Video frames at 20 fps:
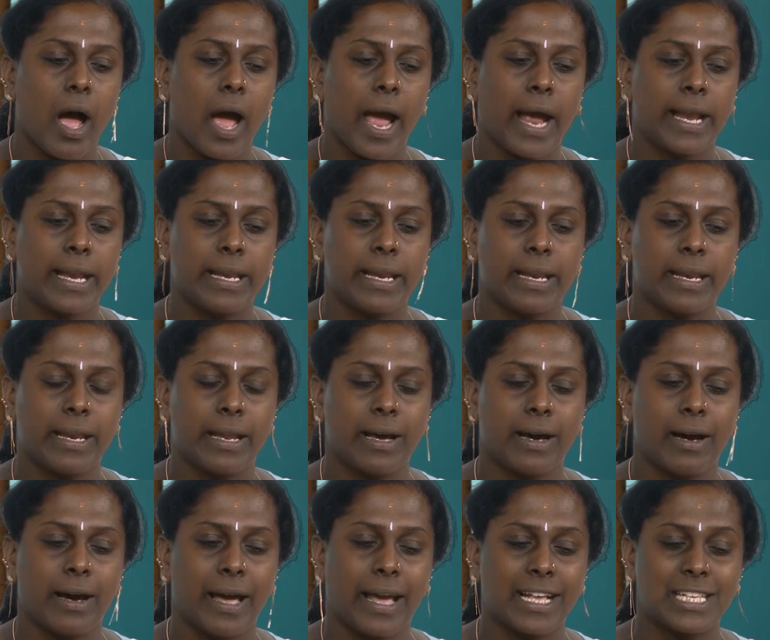and
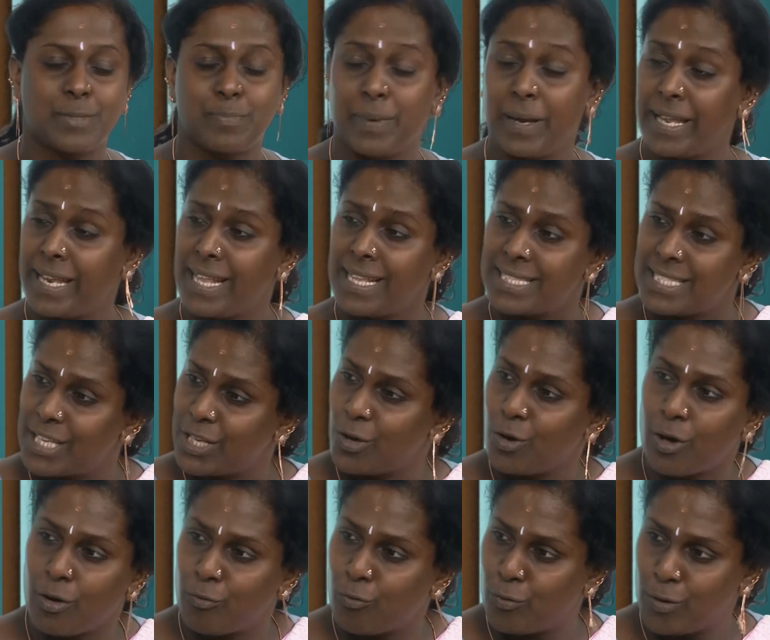experiencing
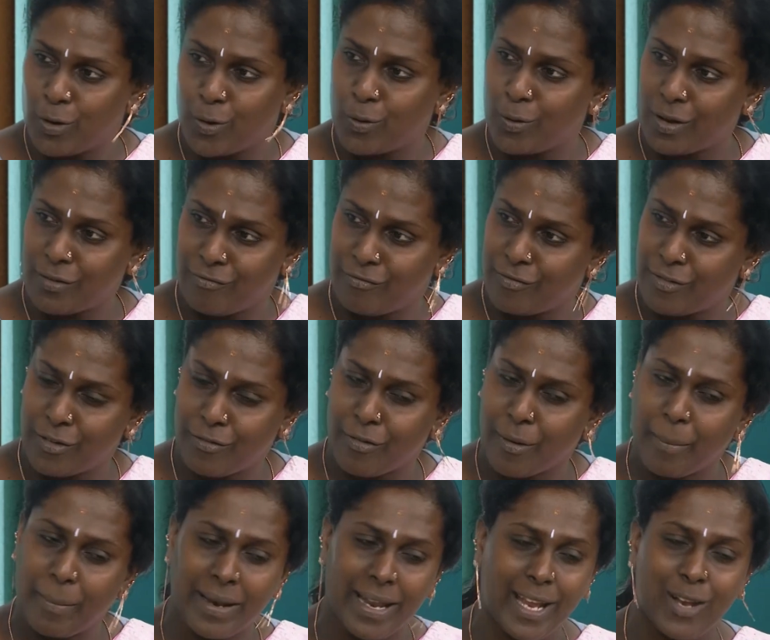your
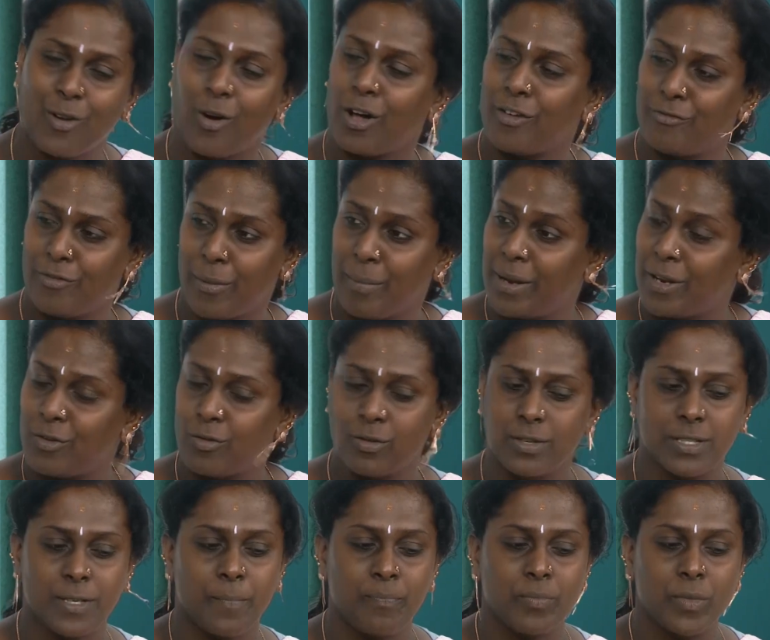feminine or
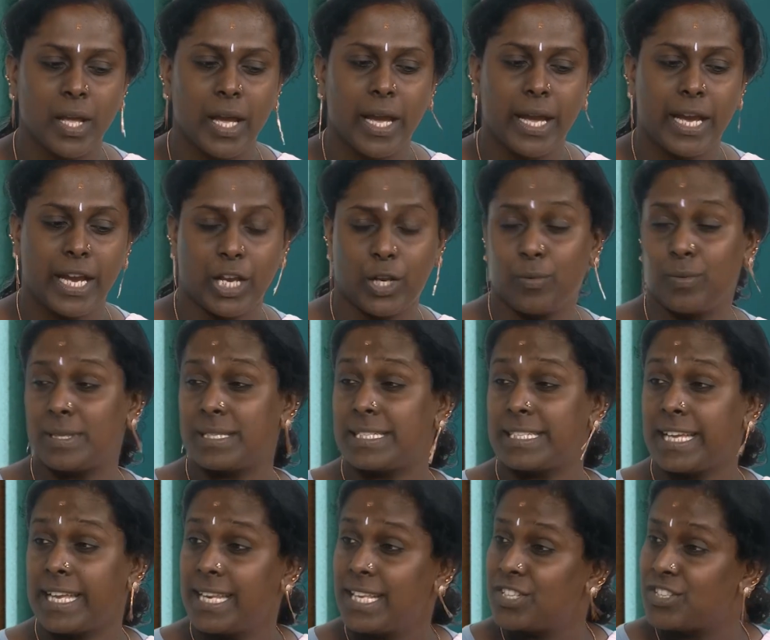womanhood, it was
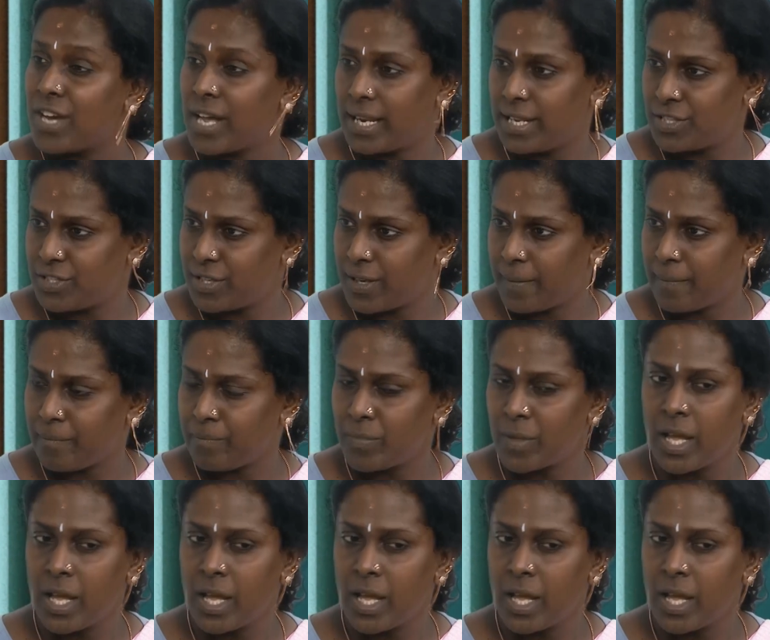really challenging.